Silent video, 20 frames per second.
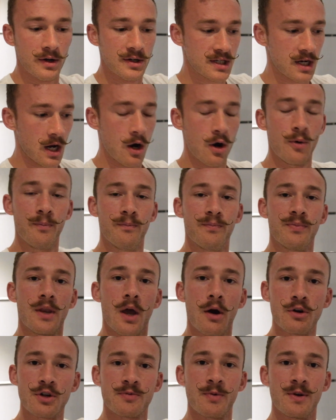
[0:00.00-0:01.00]
So,
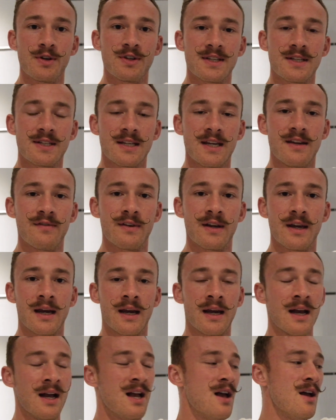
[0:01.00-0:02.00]
no sprints this evening,